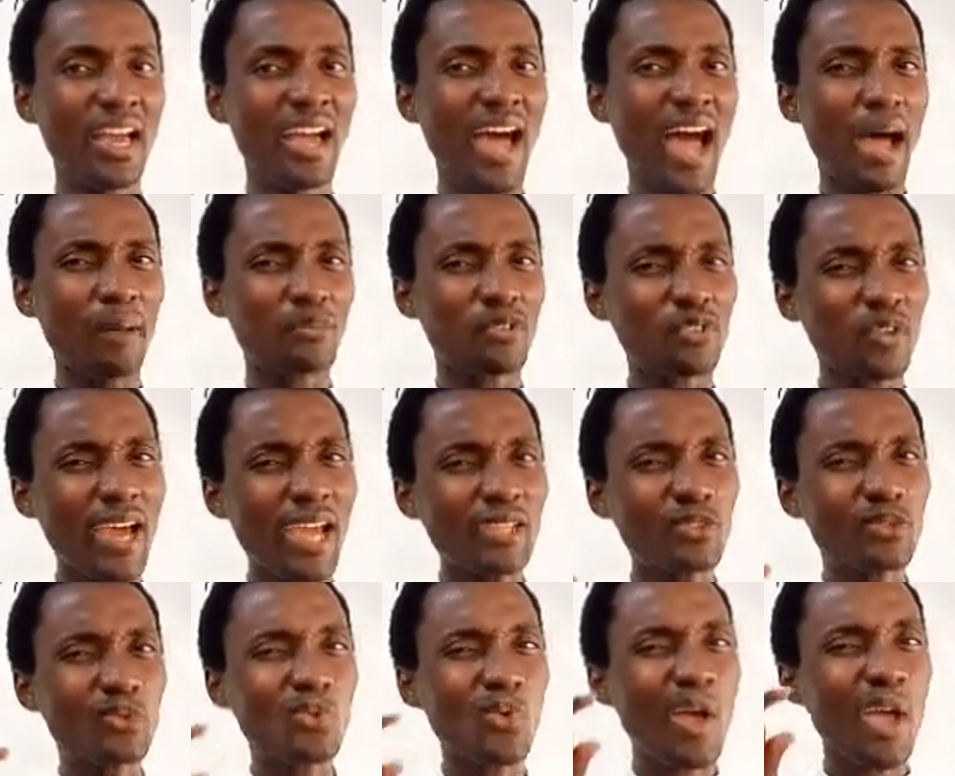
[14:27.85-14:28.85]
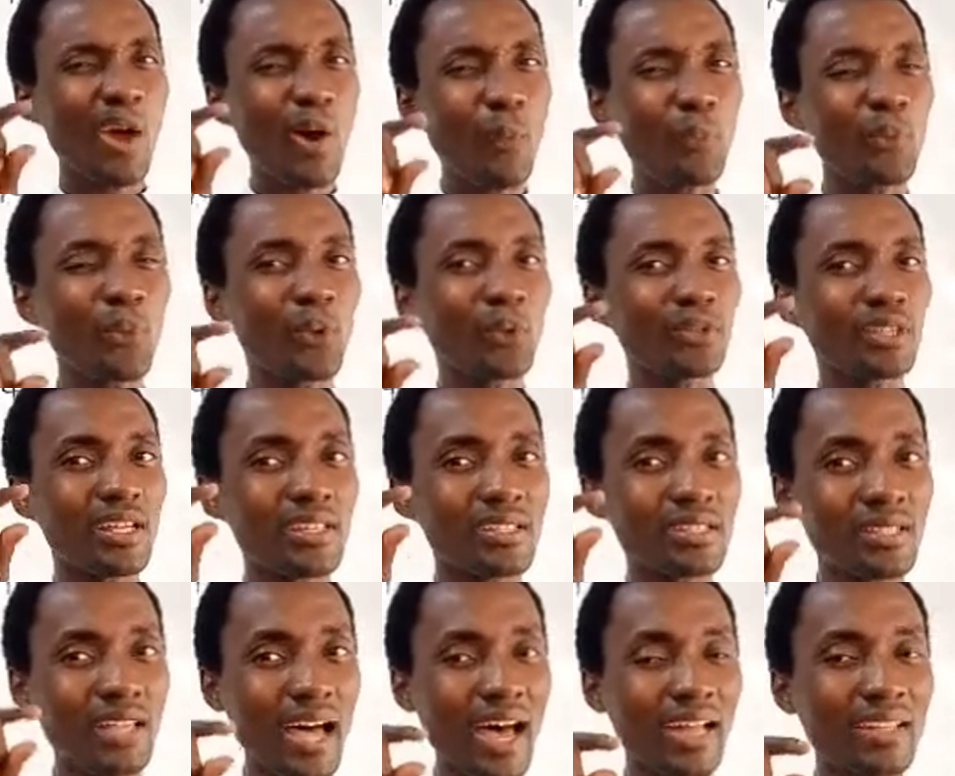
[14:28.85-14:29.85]
I'm trying to help you
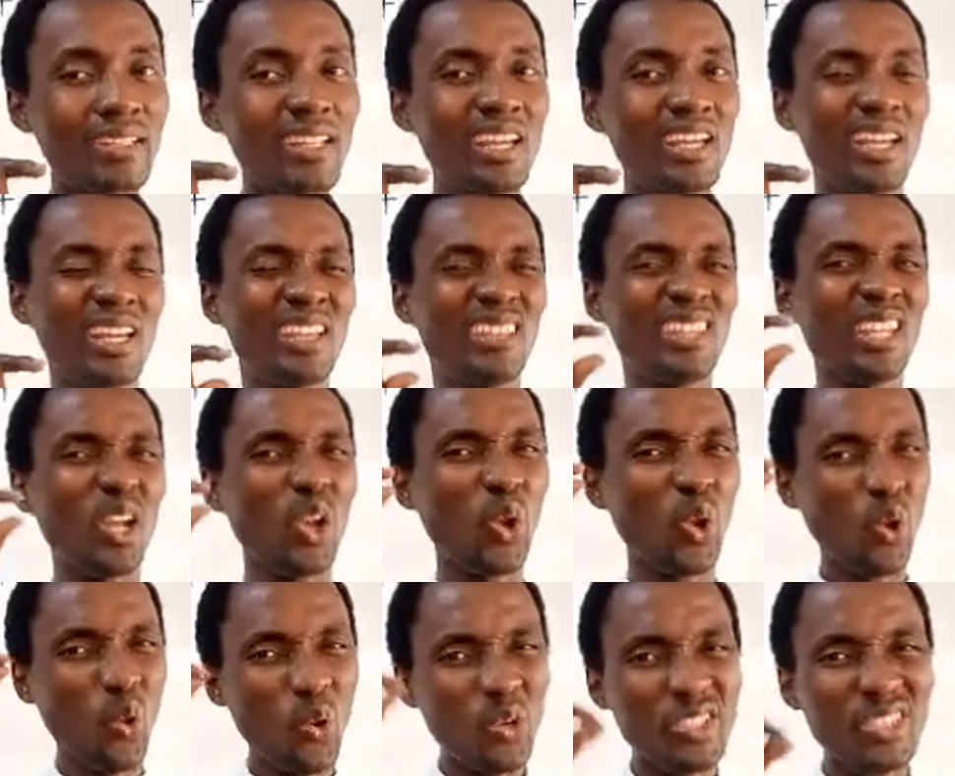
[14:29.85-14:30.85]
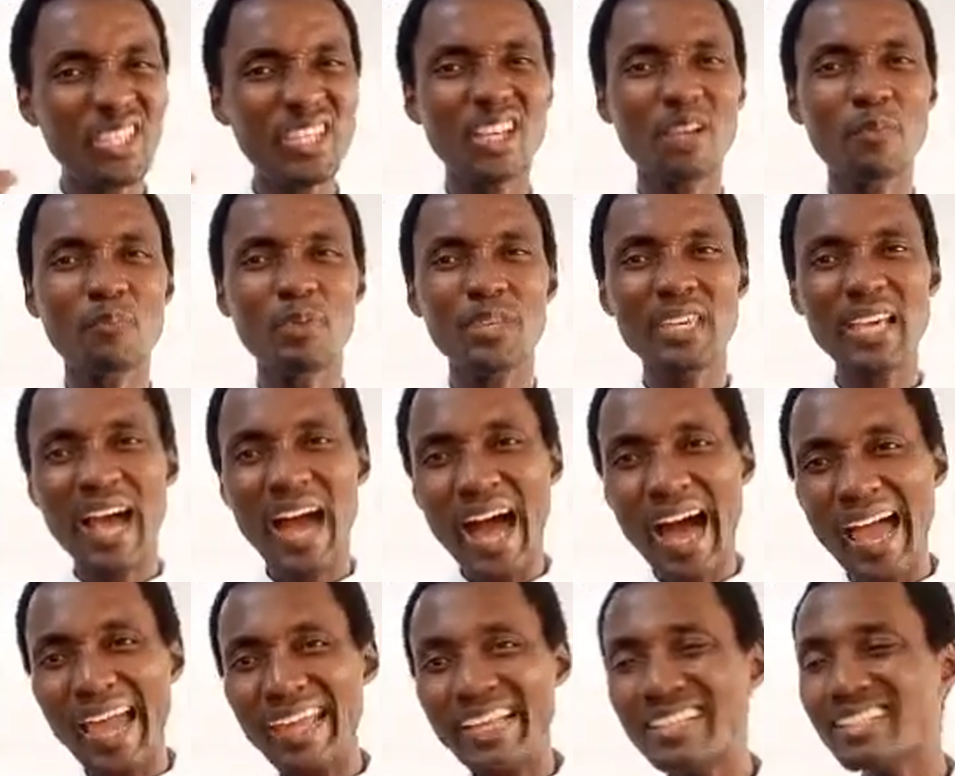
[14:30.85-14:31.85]
understand the logic
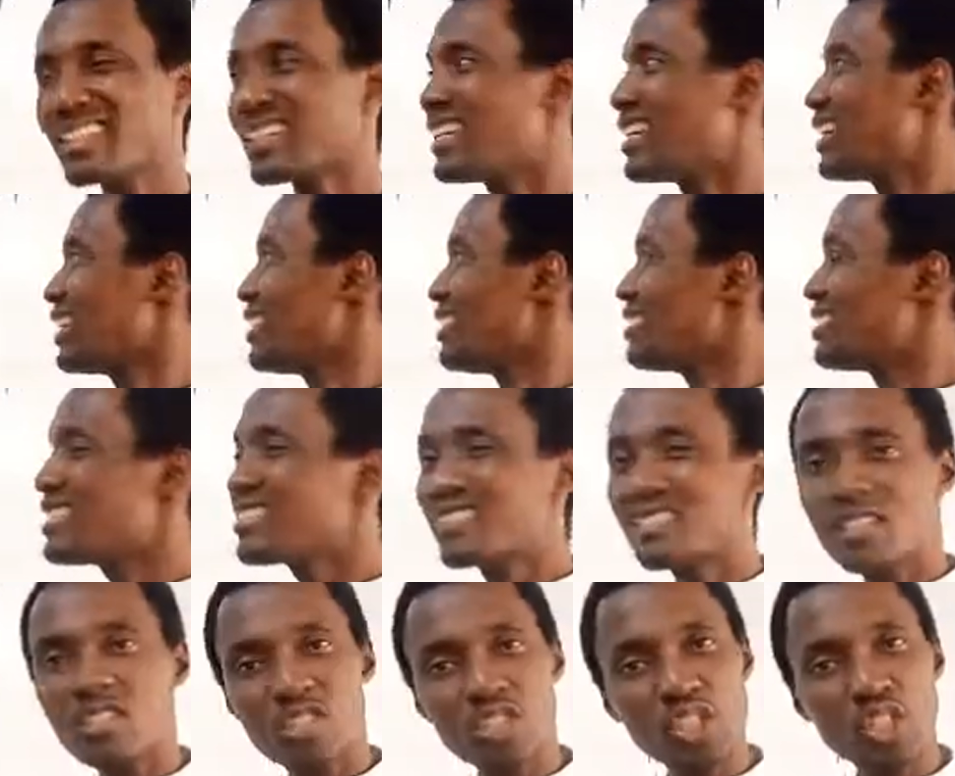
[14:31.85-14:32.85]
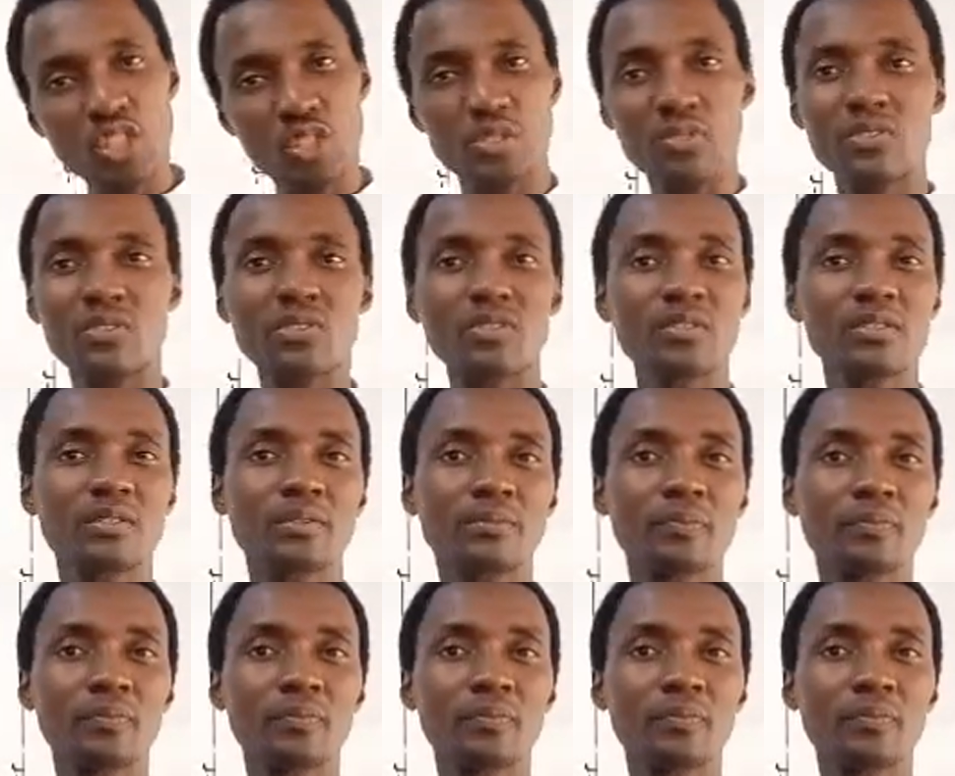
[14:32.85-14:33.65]
behind these decisions.